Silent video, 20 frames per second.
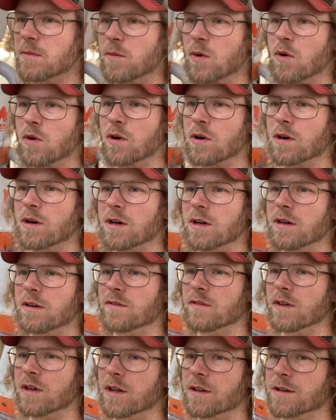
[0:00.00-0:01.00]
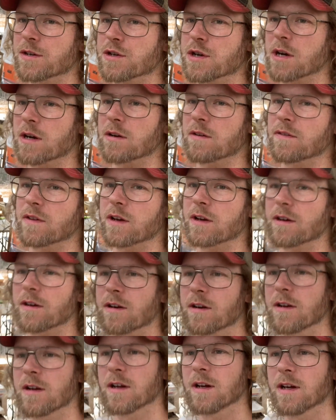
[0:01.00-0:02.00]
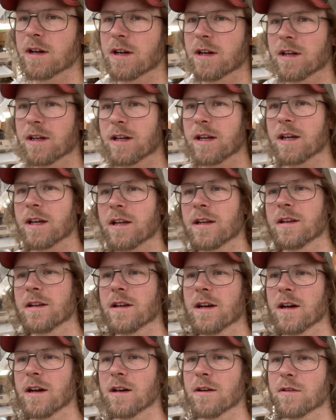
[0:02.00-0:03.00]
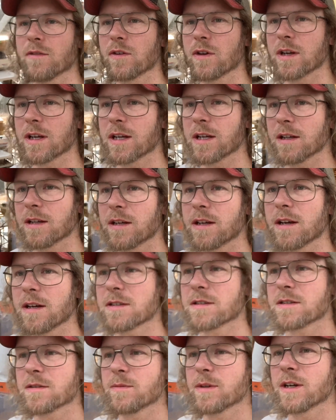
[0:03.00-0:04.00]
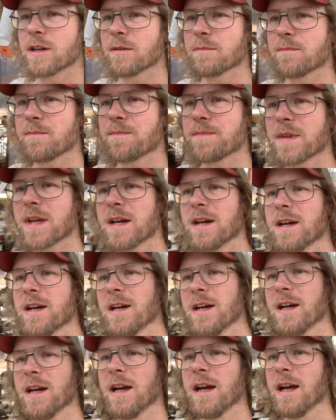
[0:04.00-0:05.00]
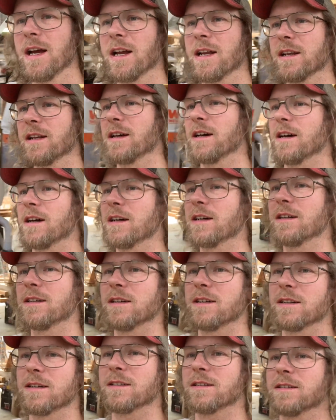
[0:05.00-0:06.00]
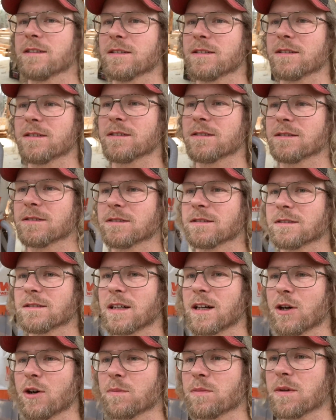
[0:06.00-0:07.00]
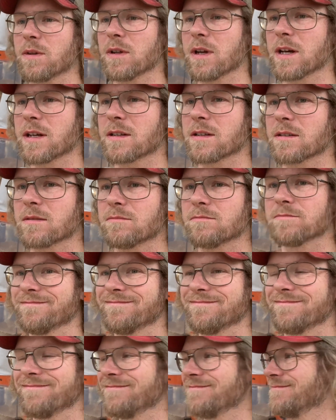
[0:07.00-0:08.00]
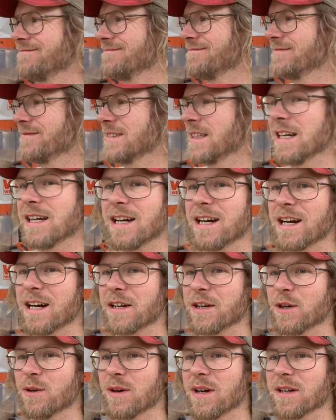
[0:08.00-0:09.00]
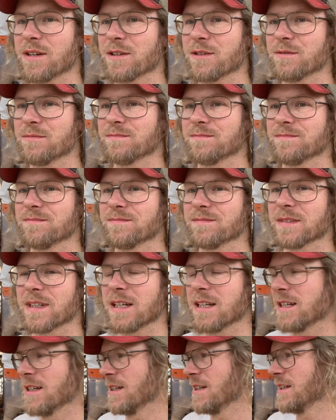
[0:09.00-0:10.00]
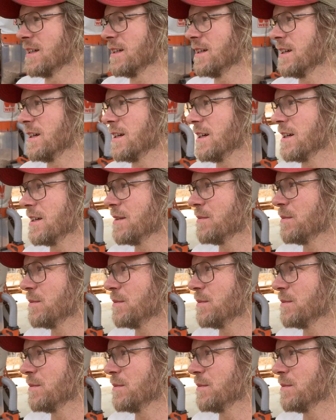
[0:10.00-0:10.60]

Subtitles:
more of the Sheriff here in over at Gilly Custom here, and I hope you liked it. I know I do. In the